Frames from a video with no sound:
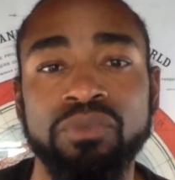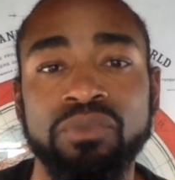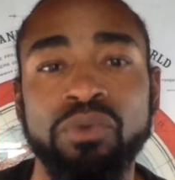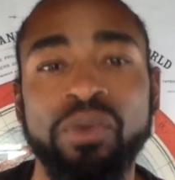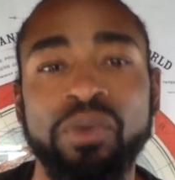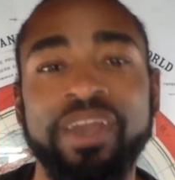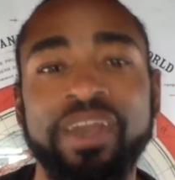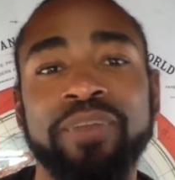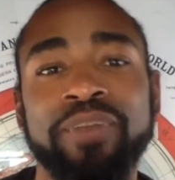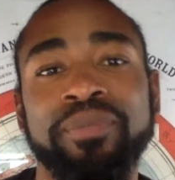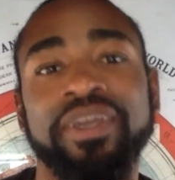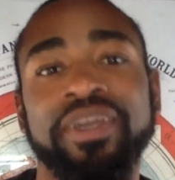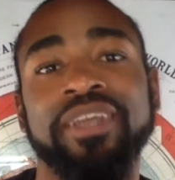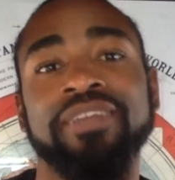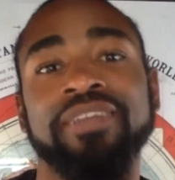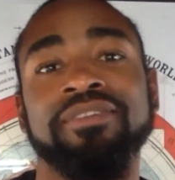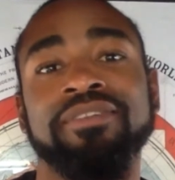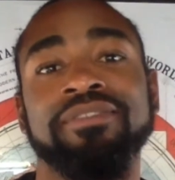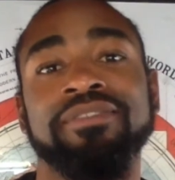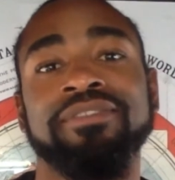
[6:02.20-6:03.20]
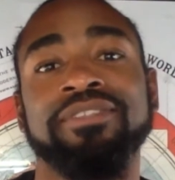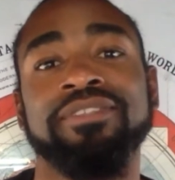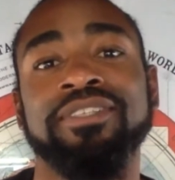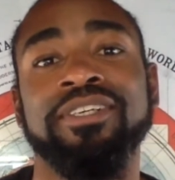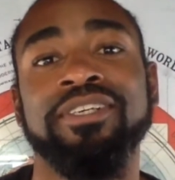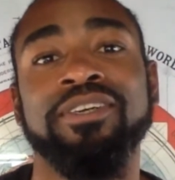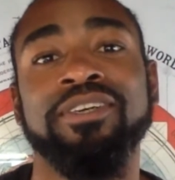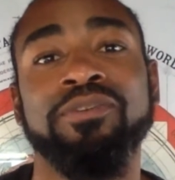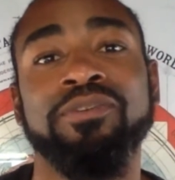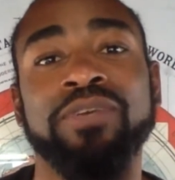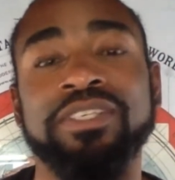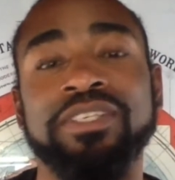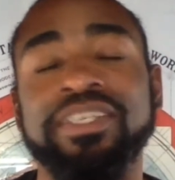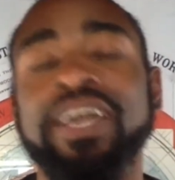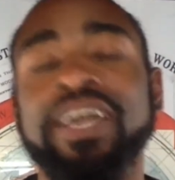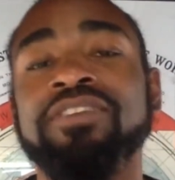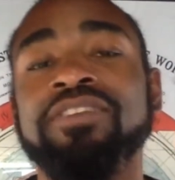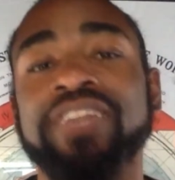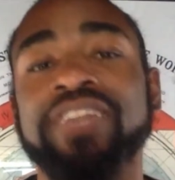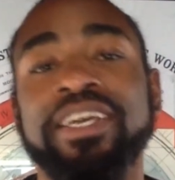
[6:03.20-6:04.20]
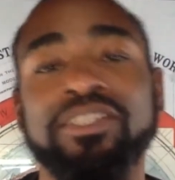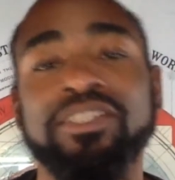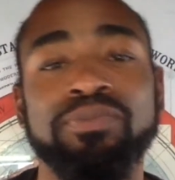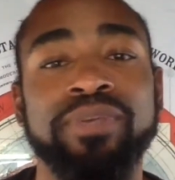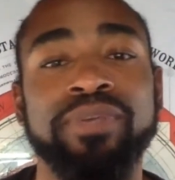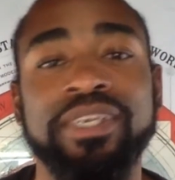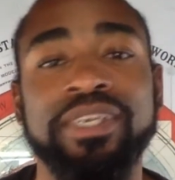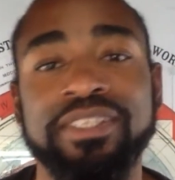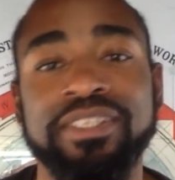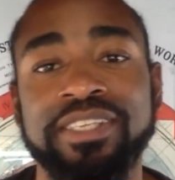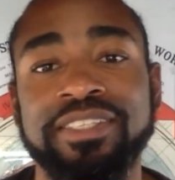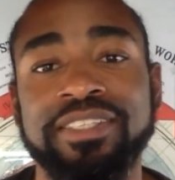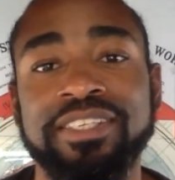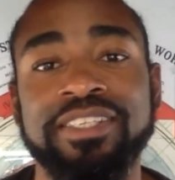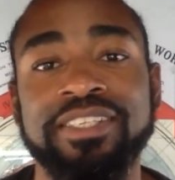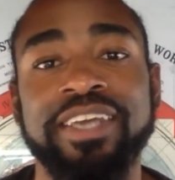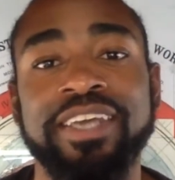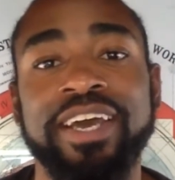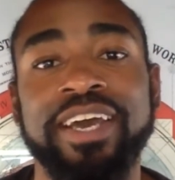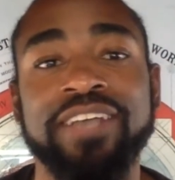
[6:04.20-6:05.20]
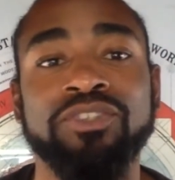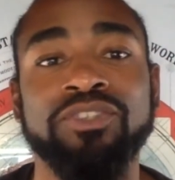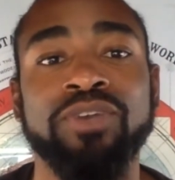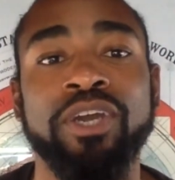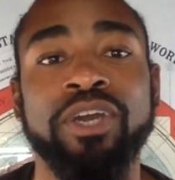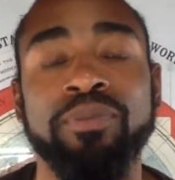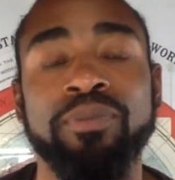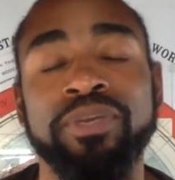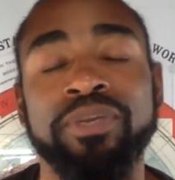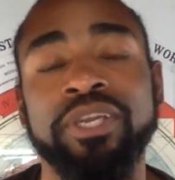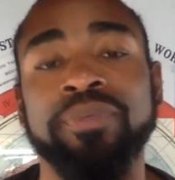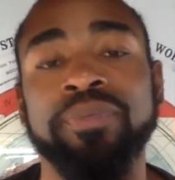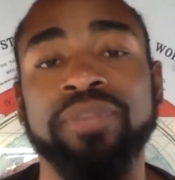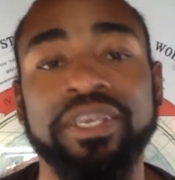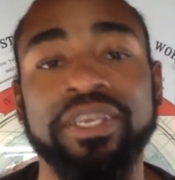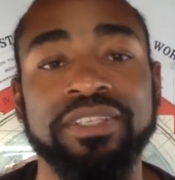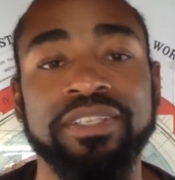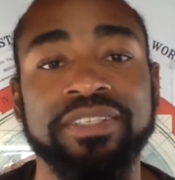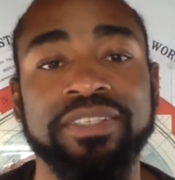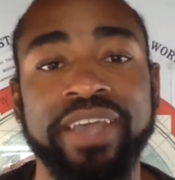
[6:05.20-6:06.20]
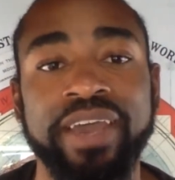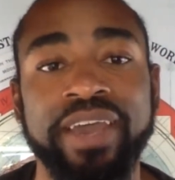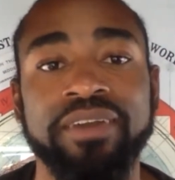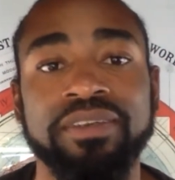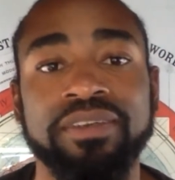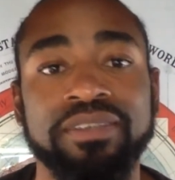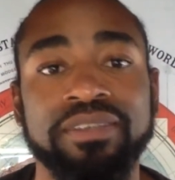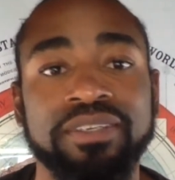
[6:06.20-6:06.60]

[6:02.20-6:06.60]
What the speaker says: Well, wait a minute. What it sounds like to me is that this guy's trying to manipulate the data.